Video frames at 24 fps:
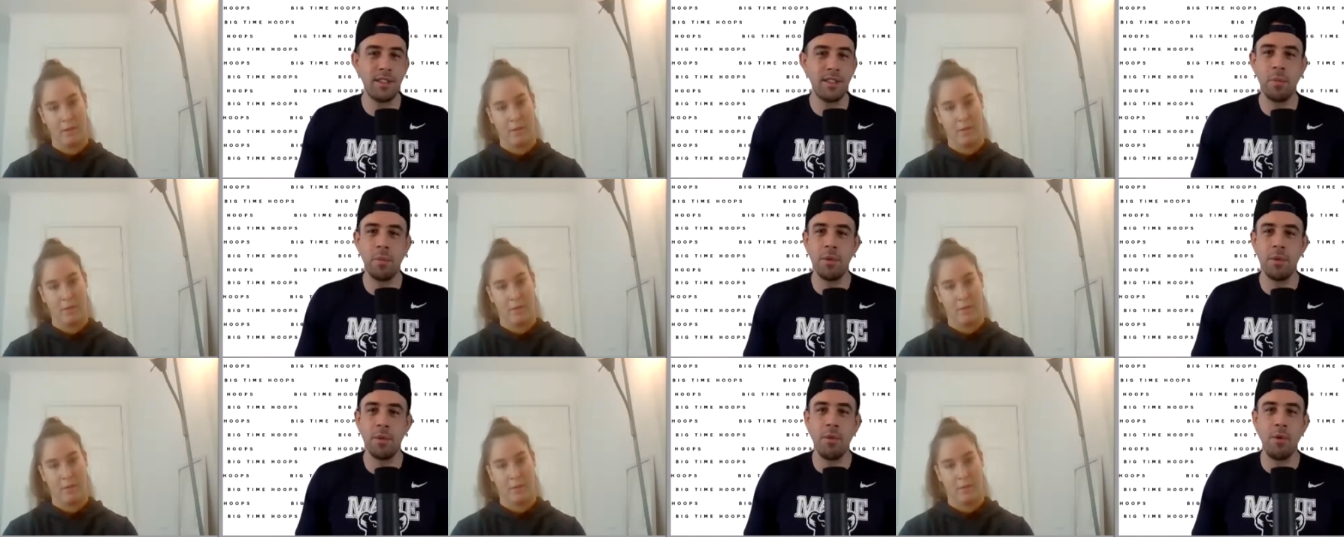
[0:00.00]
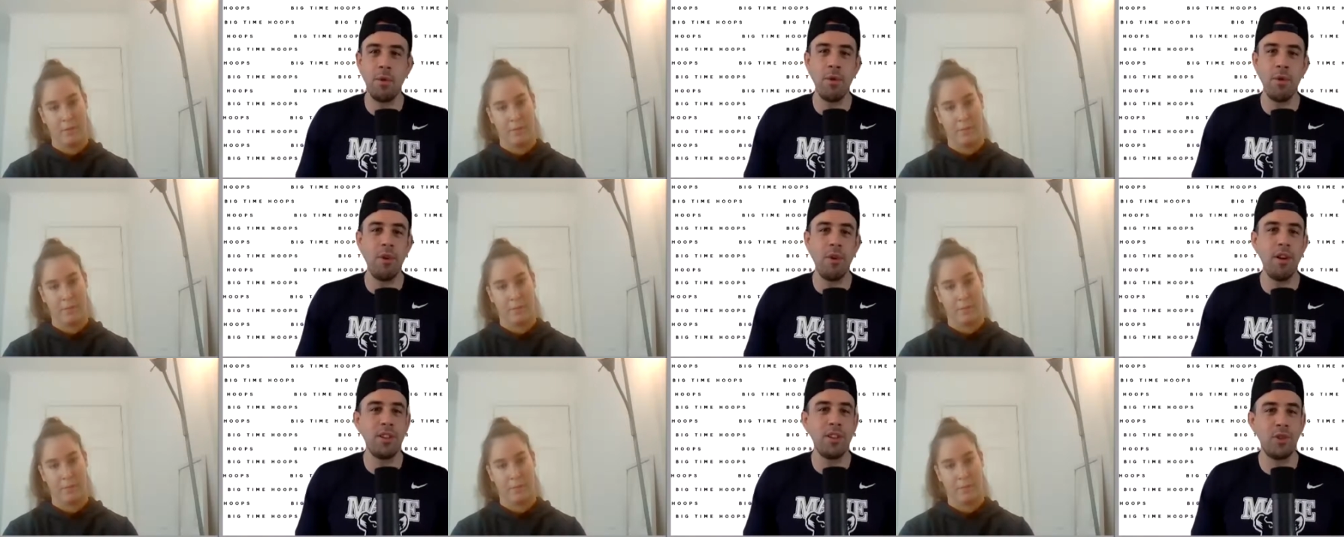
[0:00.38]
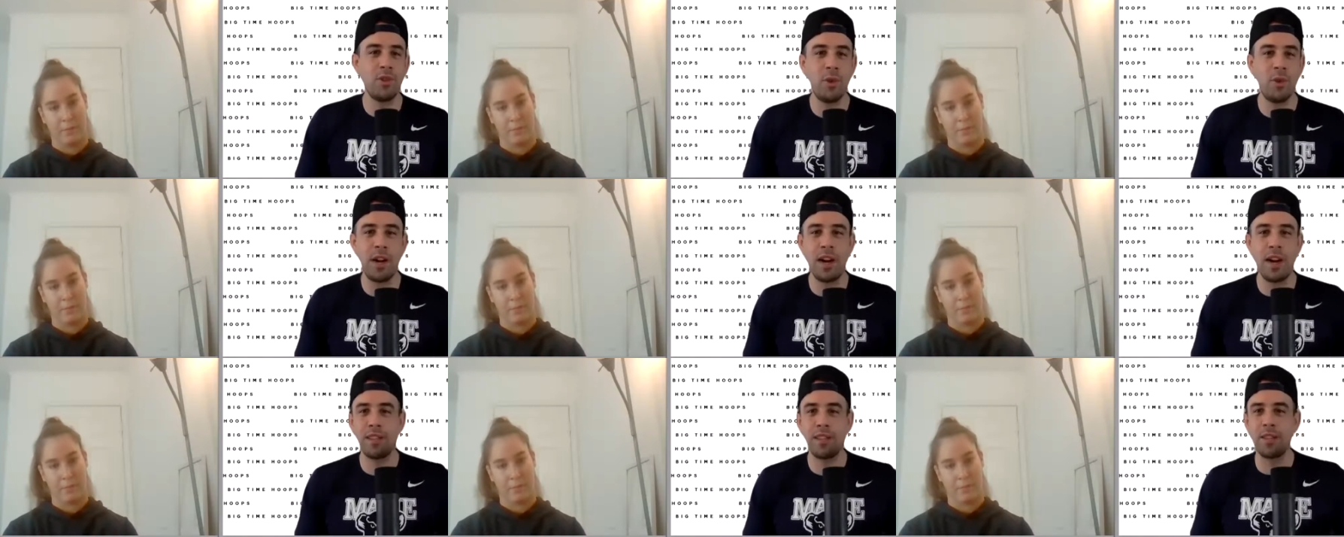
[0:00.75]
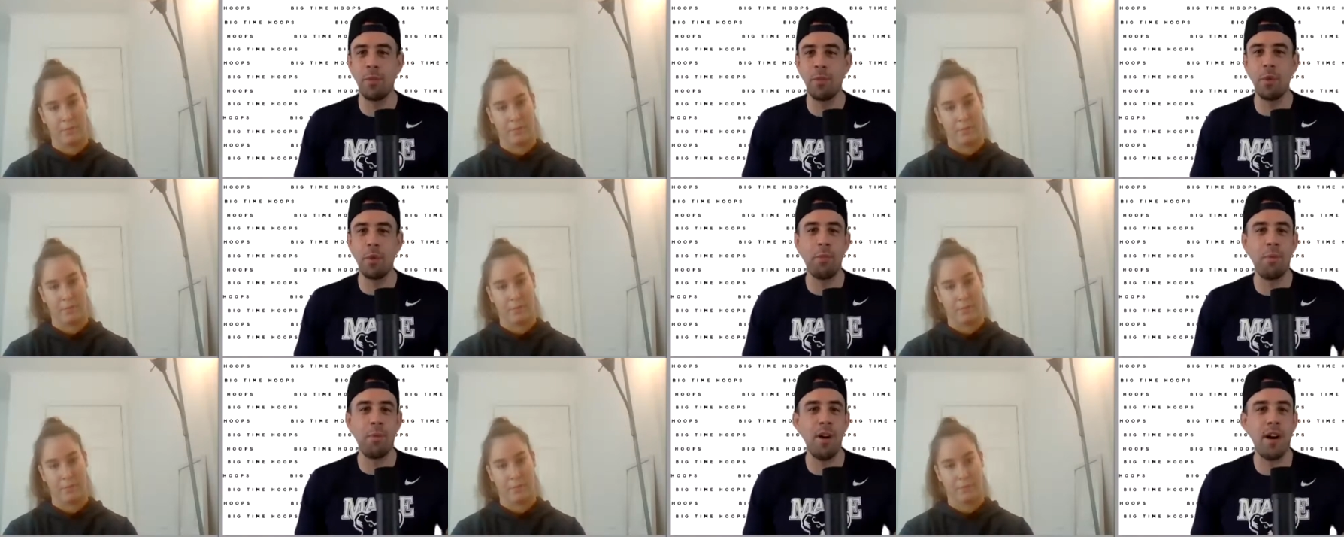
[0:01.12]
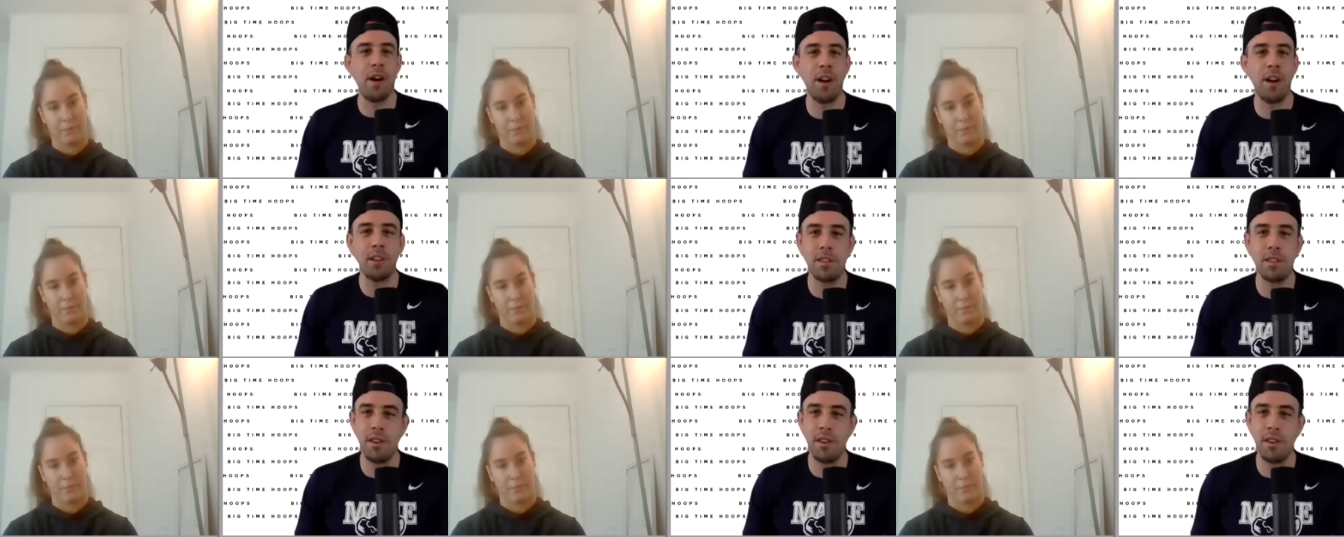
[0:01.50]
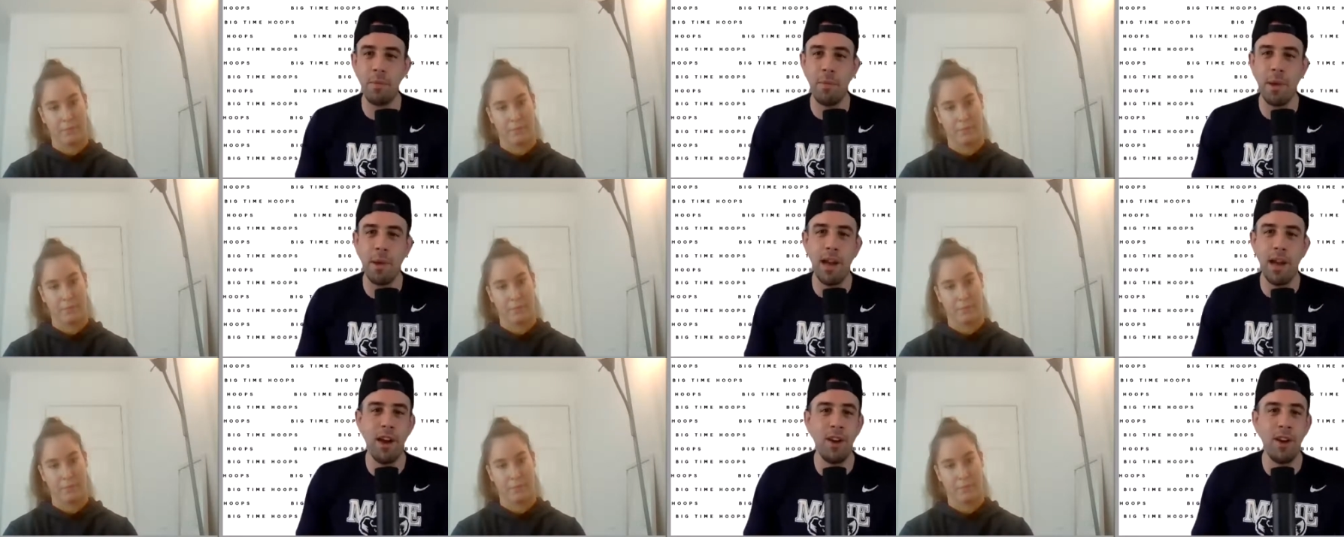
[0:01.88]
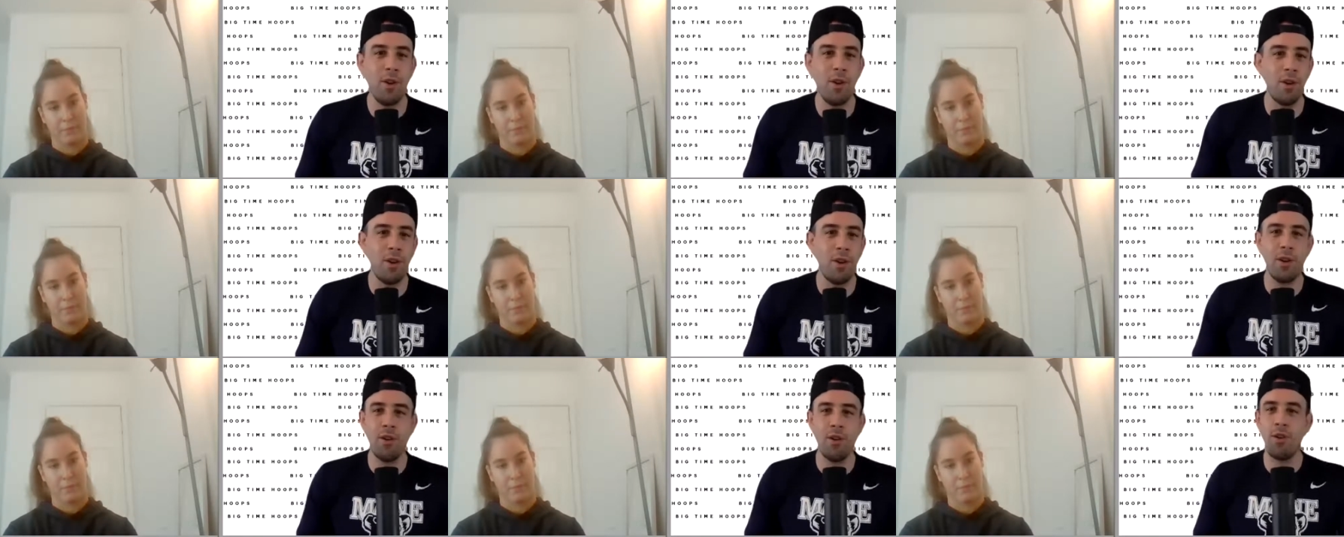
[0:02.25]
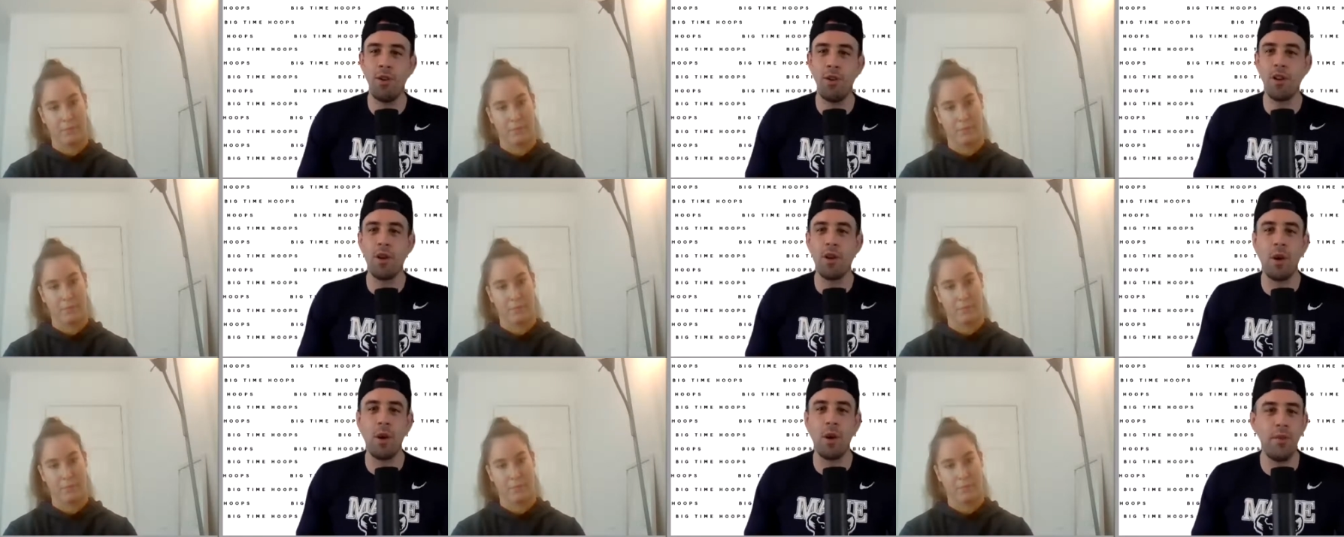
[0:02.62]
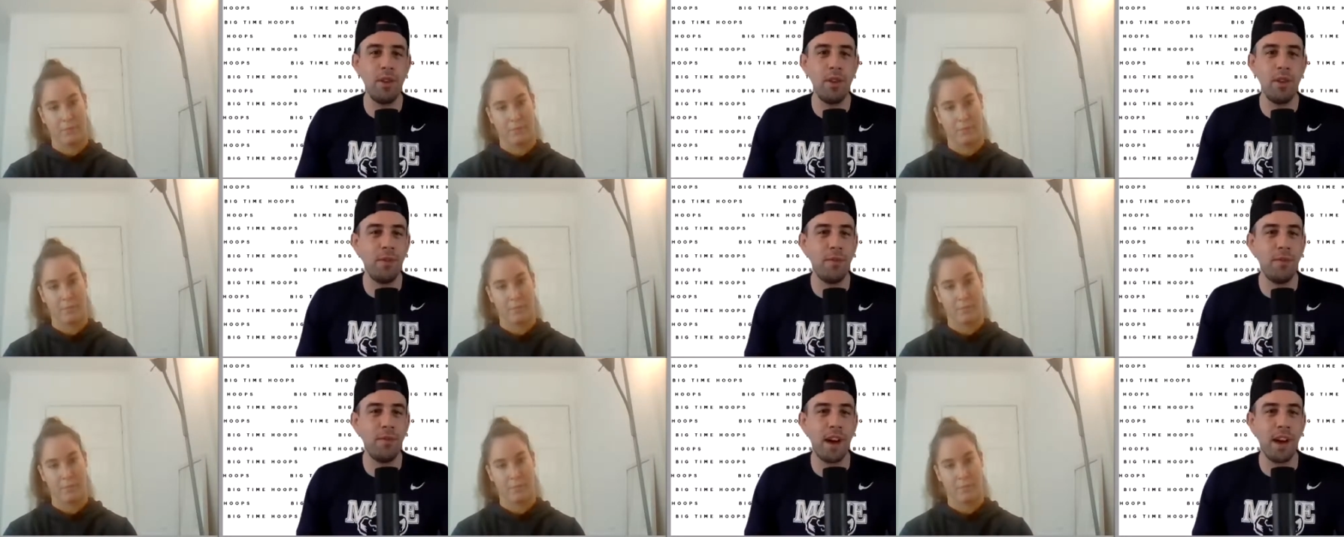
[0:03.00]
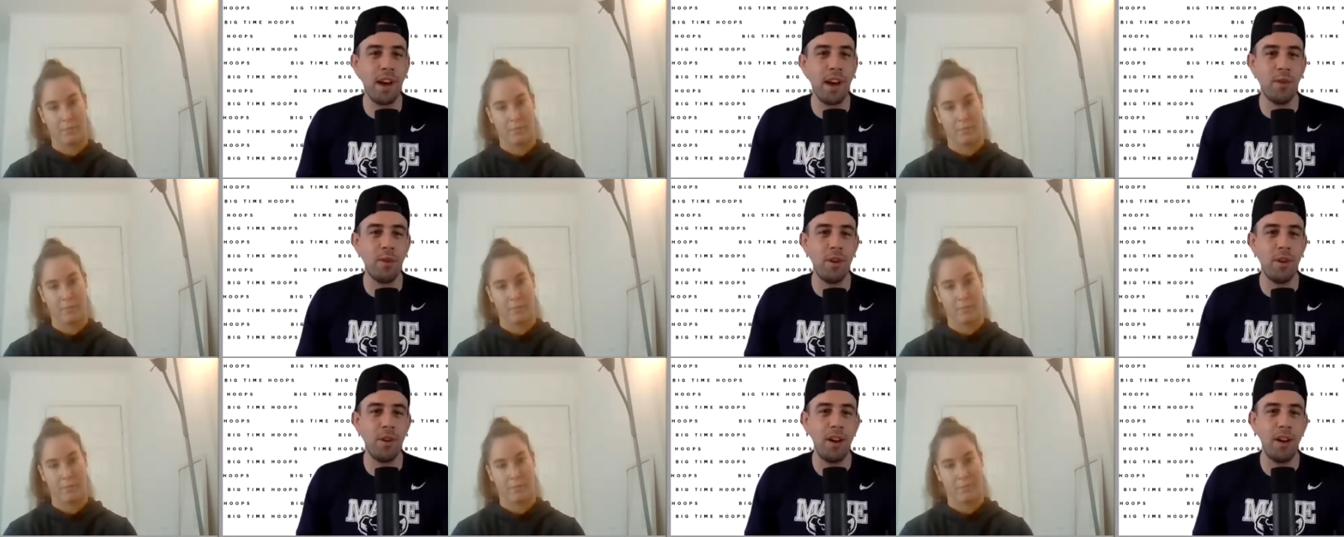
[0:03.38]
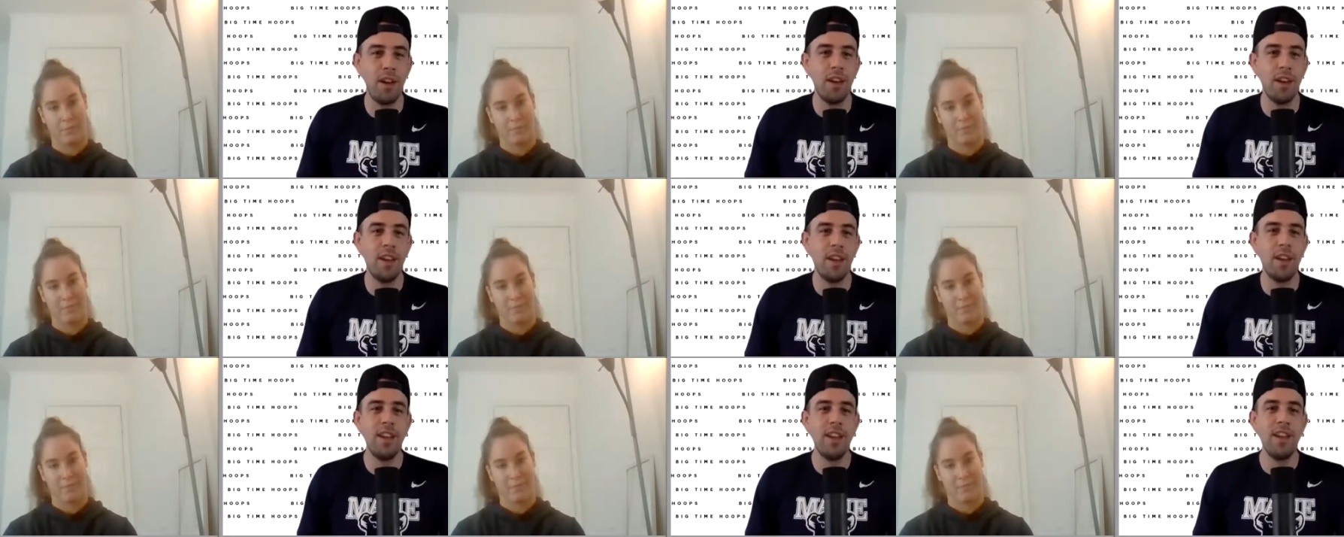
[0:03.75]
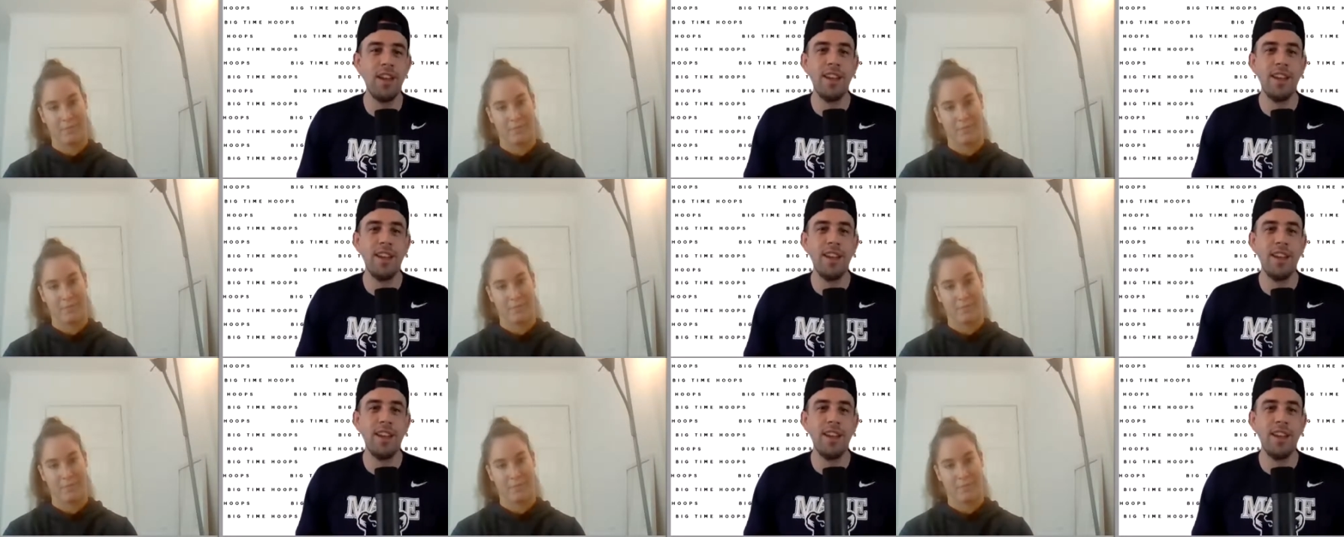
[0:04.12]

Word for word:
Speaker 1: some of the boys, going out to some of the parks here in Bangor and Orono, wherever you could find a run,